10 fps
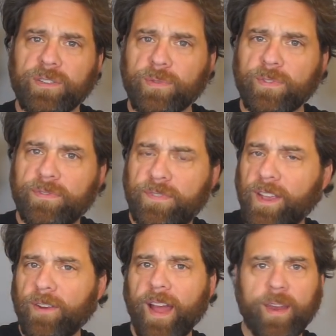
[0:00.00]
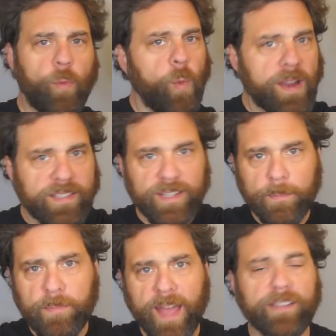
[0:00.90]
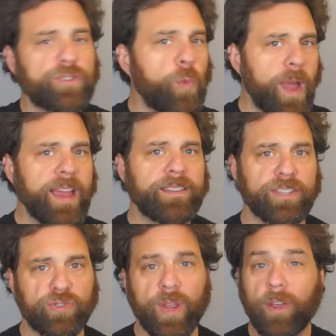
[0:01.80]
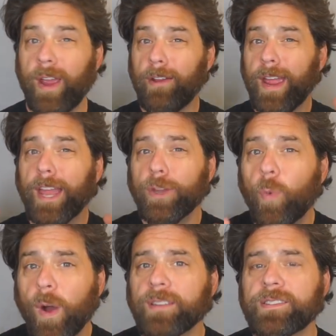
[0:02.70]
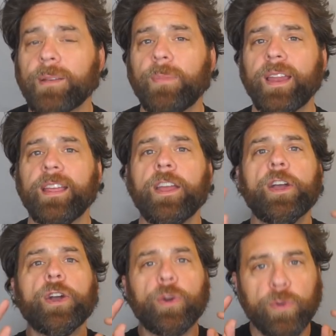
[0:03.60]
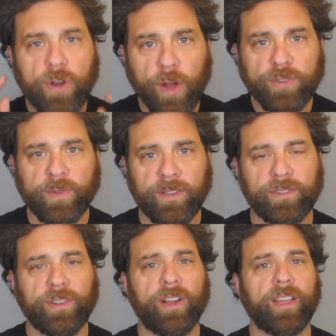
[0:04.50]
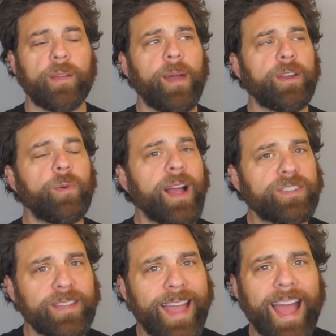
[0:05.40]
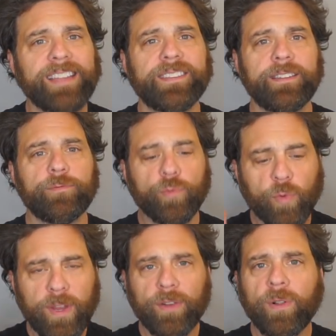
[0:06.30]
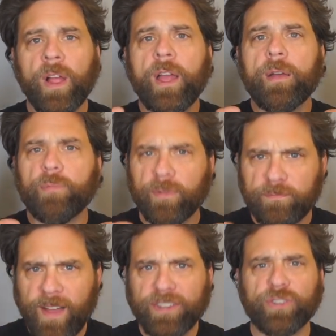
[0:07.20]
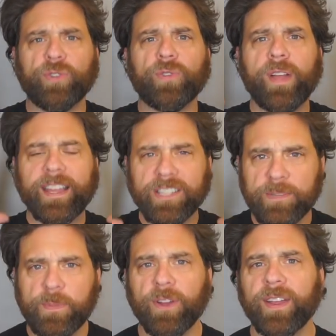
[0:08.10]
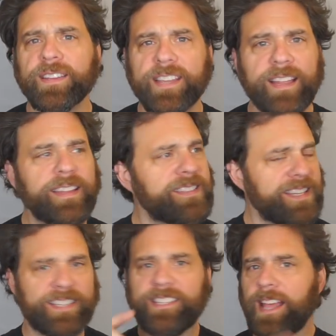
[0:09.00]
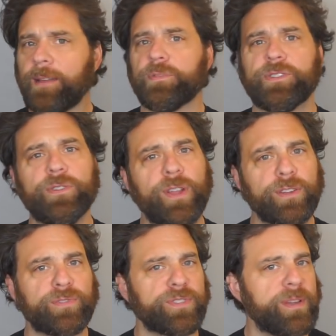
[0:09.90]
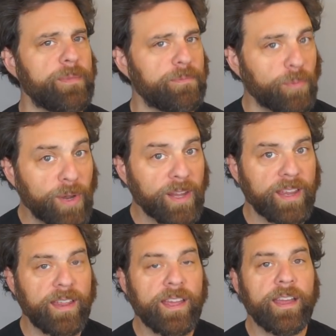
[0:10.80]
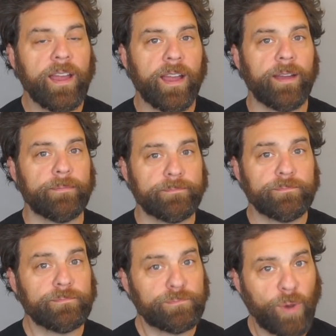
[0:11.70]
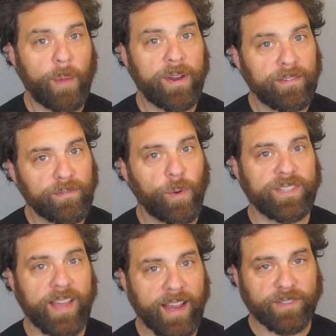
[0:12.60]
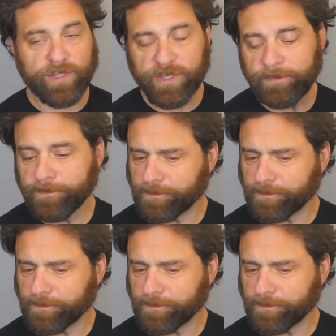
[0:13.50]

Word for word: figure out what's the best way to treat your area, and you want somebody who knows what they're talking about, who actually has real professional experience in this. He set up studios for some really prominent voice actors.